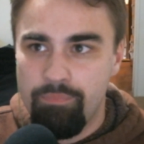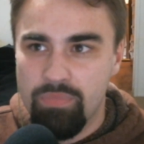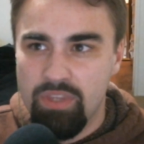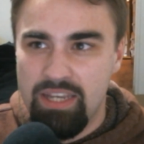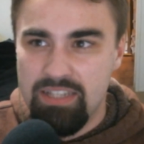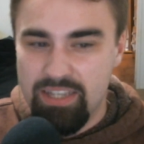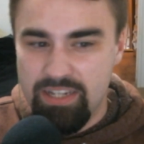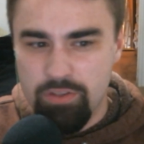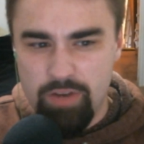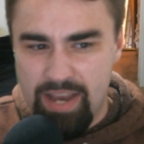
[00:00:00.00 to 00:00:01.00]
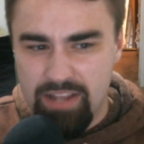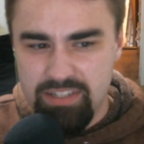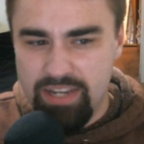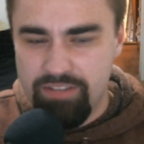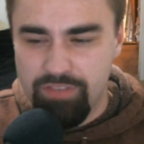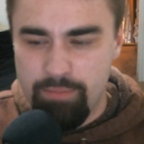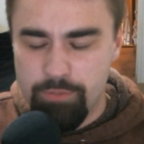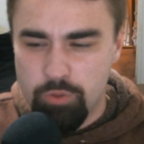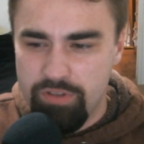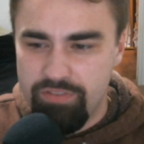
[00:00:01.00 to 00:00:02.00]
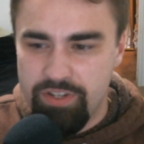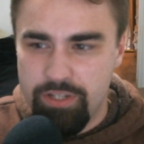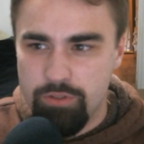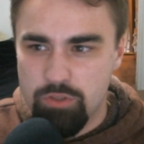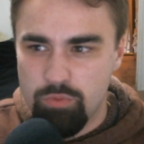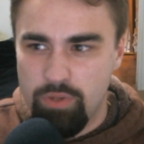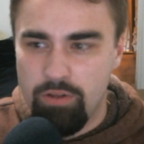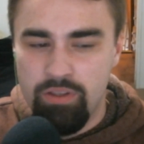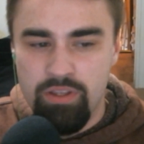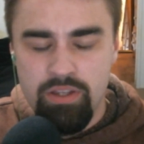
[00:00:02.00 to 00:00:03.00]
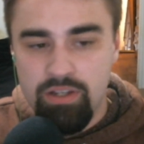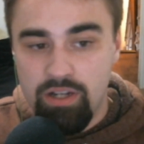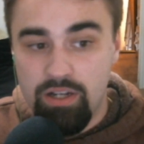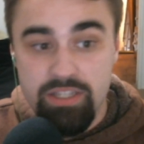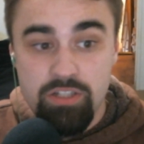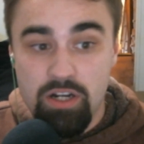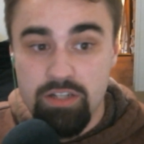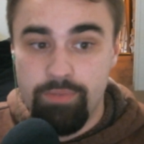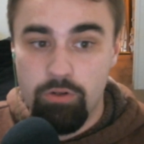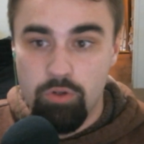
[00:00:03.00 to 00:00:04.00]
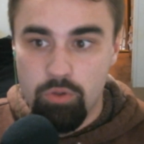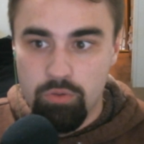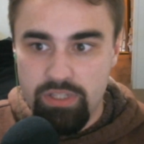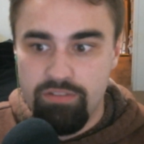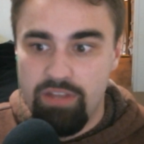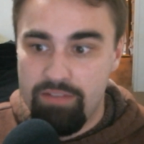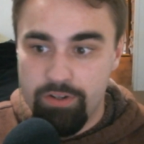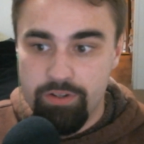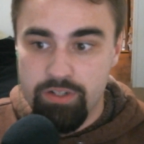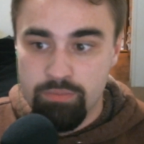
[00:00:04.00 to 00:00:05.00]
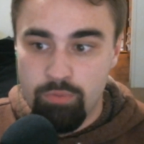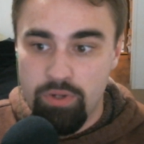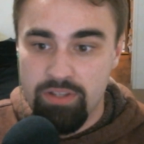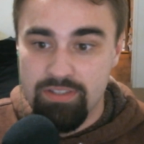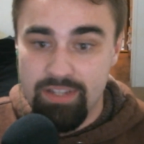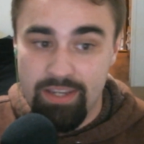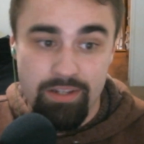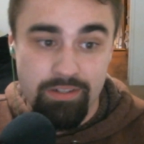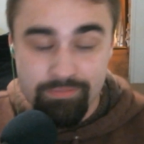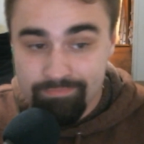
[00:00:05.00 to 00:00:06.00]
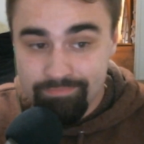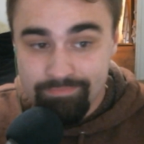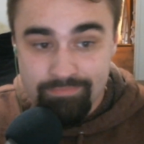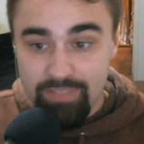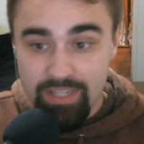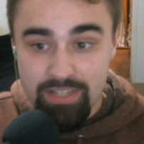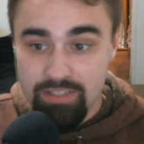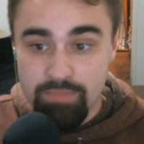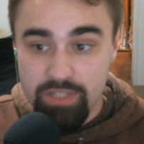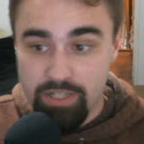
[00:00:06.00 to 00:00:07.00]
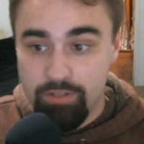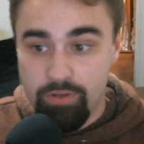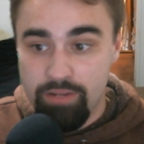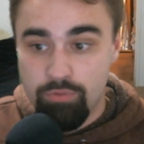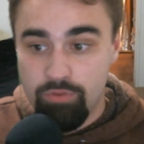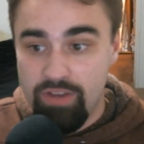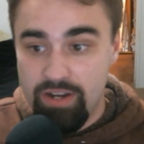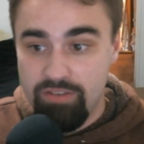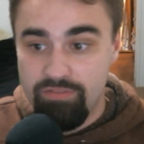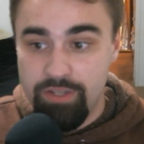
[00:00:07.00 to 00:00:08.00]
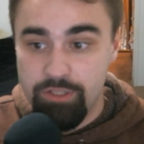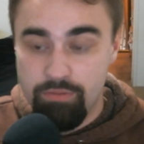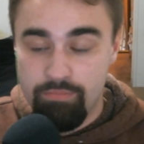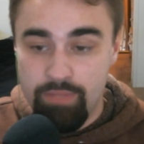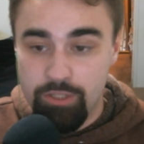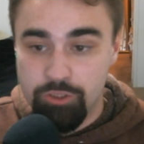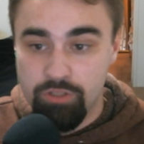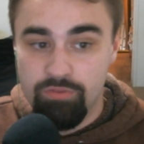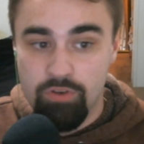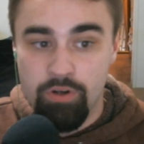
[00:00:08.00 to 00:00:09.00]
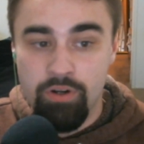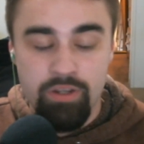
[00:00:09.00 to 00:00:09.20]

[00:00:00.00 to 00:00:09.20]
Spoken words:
he has like another anti-inflammatory video as well. He talks about choline at various points, and it seems like a great preventative measure for